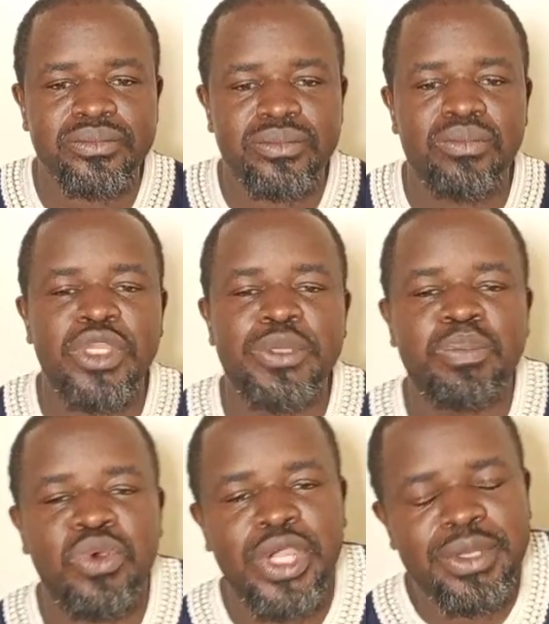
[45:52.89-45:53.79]

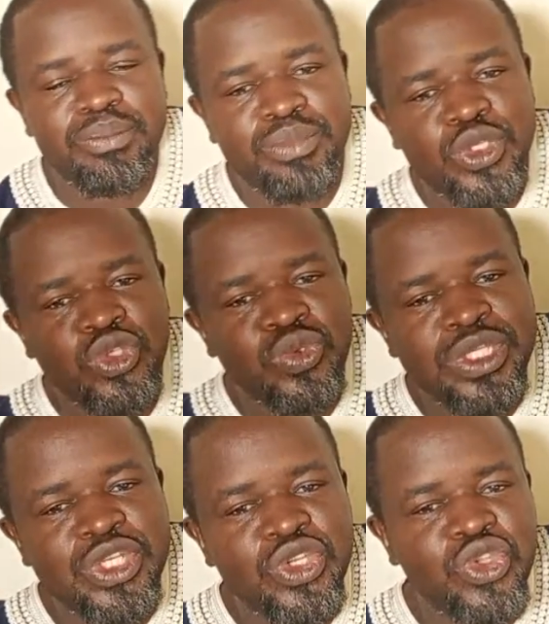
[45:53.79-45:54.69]
midpoint
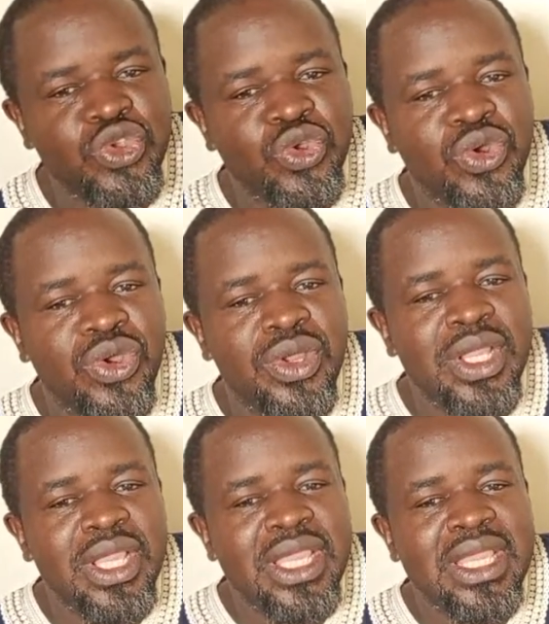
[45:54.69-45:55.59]
between your
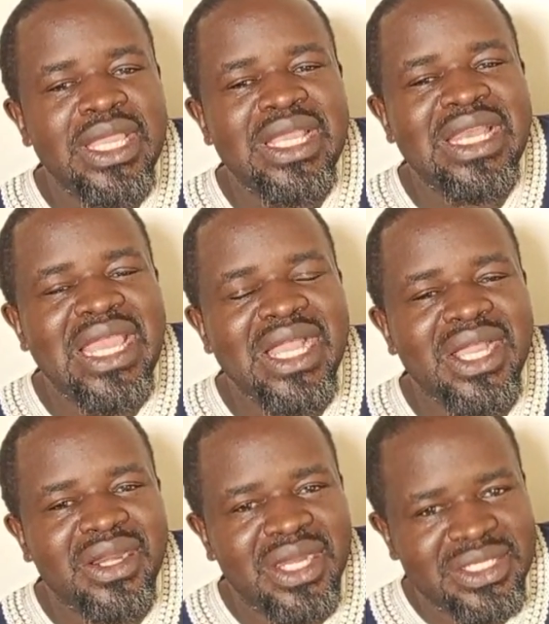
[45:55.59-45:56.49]
iliac
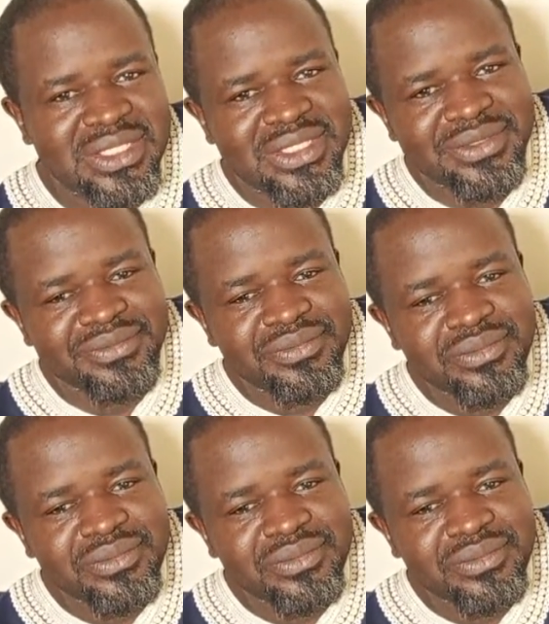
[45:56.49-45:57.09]
crest,